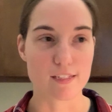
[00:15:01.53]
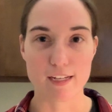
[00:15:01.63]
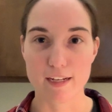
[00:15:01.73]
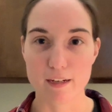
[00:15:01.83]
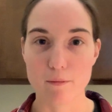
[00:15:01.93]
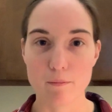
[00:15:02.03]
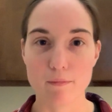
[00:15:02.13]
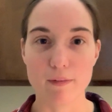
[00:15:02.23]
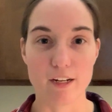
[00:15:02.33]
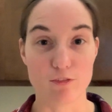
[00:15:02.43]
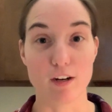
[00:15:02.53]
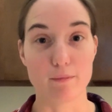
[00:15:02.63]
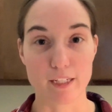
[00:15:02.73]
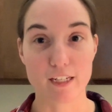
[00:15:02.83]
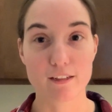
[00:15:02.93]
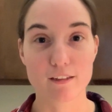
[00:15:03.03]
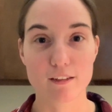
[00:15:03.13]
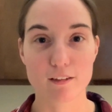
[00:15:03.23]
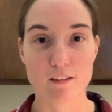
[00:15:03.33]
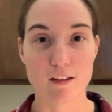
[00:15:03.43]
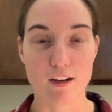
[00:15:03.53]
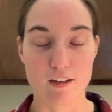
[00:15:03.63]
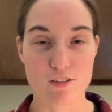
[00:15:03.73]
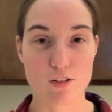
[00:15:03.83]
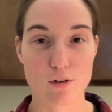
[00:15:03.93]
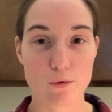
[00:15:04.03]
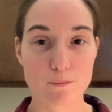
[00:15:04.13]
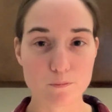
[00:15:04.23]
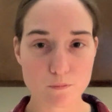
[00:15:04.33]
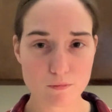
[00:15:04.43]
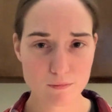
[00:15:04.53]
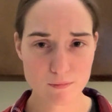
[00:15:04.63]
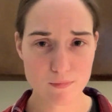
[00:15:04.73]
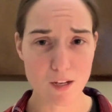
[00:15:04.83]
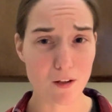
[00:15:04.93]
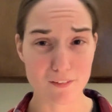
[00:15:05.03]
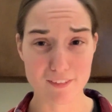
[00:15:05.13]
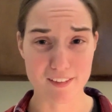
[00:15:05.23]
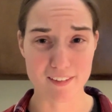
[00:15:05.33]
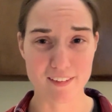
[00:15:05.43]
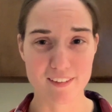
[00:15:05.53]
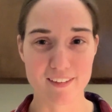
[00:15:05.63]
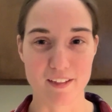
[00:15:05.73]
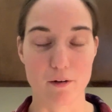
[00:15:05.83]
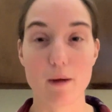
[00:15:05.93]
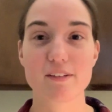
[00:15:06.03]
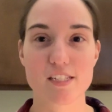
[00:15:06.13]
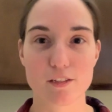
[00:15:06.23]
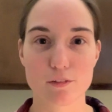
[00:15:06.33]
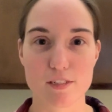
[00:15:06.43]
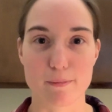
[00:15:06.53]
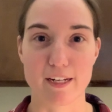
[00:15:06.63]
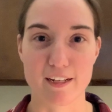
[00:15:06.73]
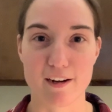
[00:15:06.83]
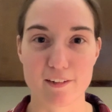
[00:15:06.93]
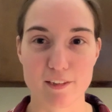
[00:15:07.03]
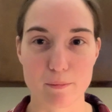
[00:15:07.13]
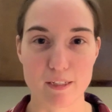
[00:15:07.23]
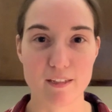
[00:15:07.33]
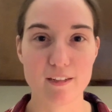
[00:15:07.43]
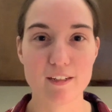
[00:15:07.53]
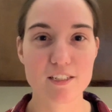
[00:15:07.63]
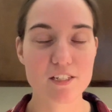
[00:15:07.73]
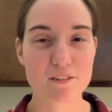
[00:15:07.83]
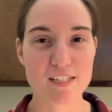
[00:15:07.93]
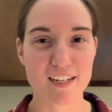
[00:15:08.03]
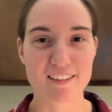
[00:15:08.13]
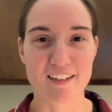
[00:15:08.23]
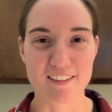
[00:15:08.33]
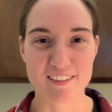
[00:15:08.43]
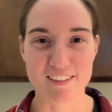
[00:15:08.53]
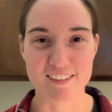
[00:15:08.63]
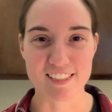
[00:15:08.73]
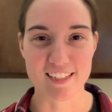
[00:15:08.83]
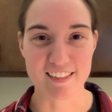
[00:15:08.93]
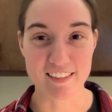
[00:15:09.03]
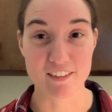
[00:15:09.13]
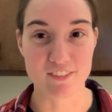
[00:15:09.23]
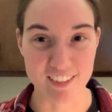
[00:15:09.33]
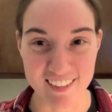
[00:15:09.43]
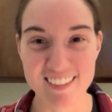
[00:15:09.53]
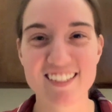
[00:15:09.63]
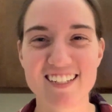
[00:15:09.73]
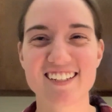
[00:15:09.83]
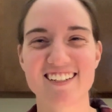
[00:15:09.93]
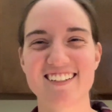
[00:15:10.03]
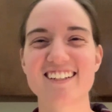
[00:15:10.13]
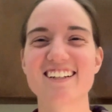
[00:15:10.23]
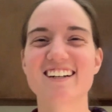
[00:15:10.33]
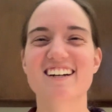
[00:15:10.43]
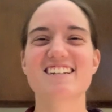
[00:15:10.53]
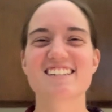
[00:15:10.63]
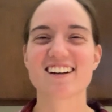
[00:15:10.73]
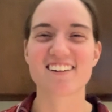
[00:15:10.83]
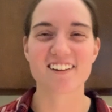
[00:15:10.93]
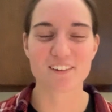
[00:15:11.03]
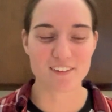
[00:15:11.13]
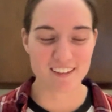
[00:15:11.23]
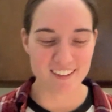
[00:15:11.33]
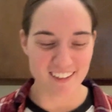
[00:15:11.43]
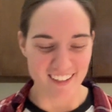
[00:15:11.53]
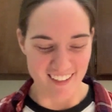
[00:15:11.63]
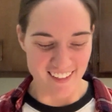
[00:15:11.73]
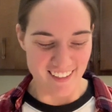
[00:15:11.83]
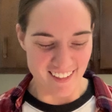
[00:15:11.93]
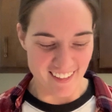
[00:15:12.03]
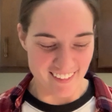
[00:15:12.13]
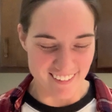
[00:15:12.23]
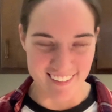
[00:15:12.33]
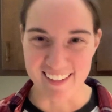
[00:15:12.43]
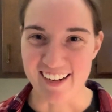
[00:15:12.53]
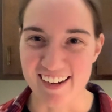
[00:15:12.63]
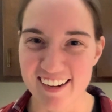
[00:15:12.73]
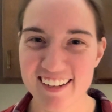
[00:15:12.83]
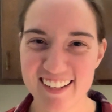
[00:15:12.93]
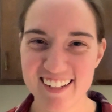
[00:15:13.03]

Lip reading: Sam and Remy. So all of the, you know, obviously Luke is a main character, but 2 side characters and the villain. So yeah.